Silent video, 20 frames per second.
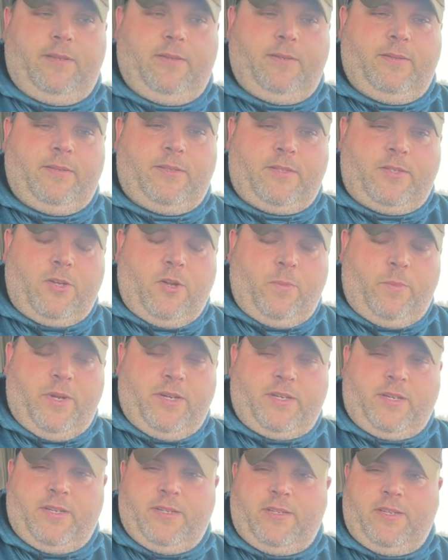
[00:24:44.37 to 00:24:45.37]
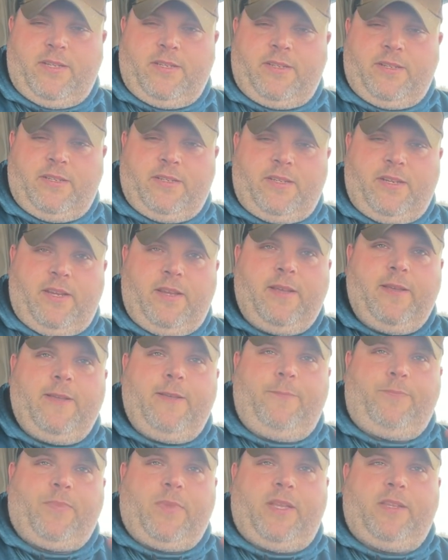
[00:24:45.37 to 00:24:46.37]
so much consistency.
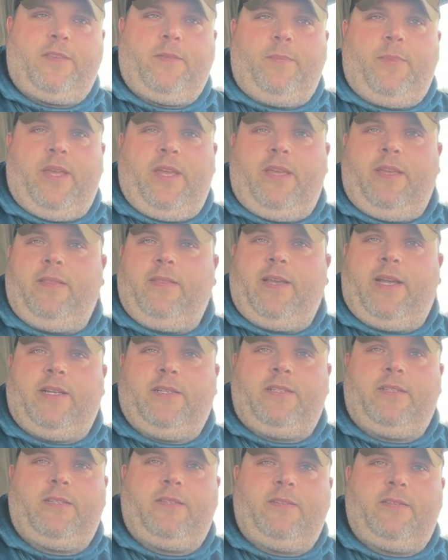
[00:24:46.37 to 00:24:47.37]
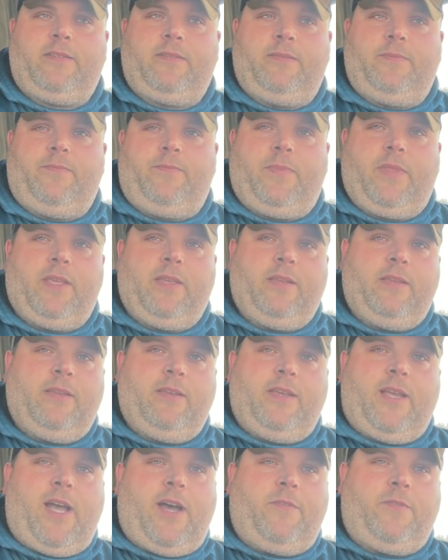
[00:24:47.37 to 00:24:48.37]
And to me, that's,
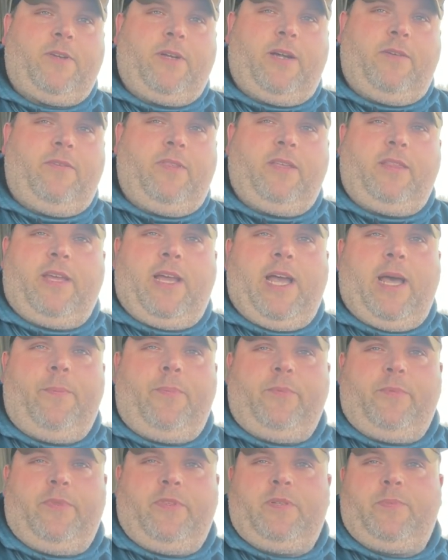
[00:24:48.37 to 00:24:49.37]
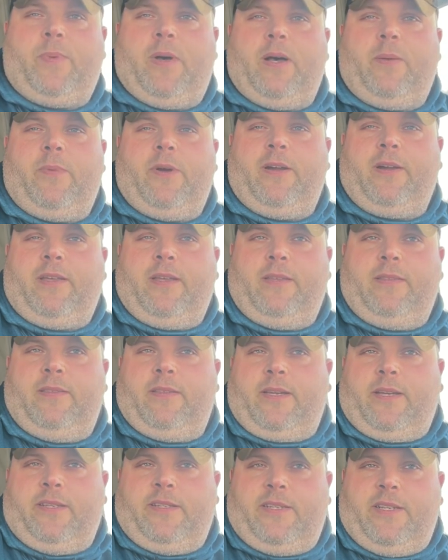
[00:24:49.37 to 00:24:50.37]
after everything that happened with the spot market,
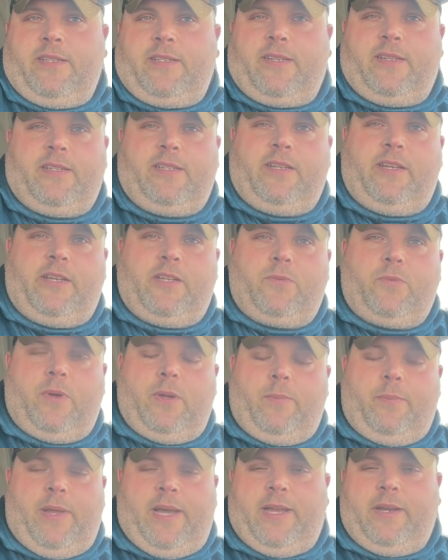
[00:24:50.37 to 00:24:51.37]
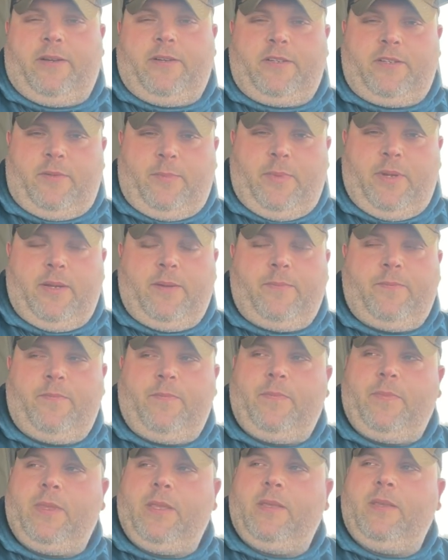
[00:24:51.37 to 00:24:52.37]
the consistency is what matters to me.
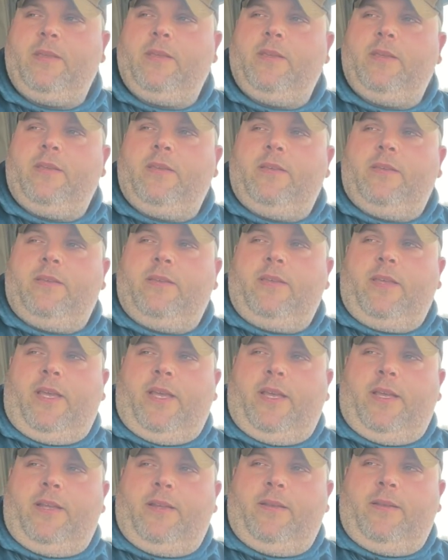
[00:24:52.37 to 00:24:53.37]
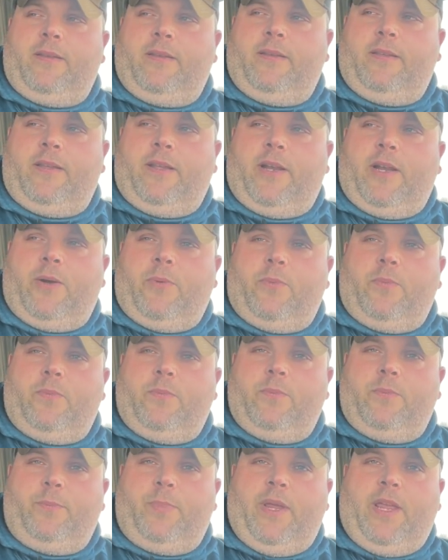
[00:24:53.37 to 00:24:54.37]
And,
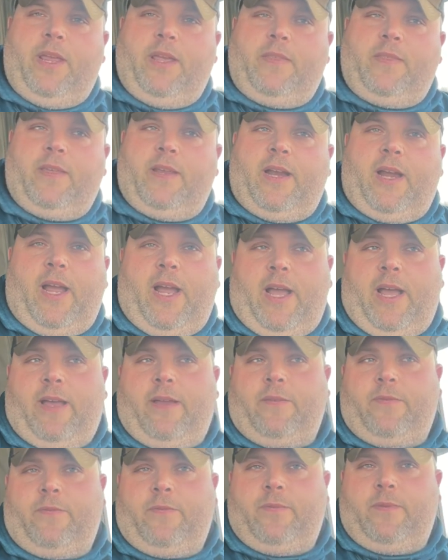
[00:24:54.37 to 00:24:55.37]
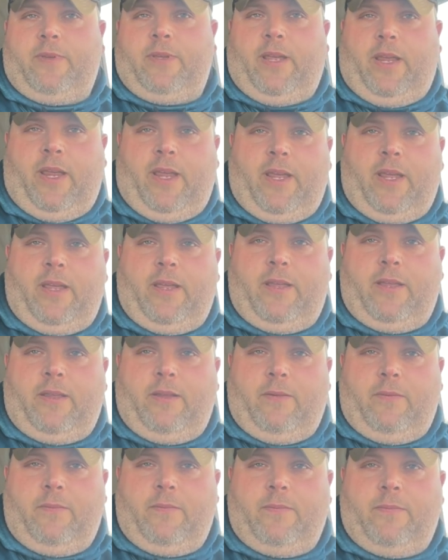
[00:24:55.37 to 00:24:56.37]
being that I have everybody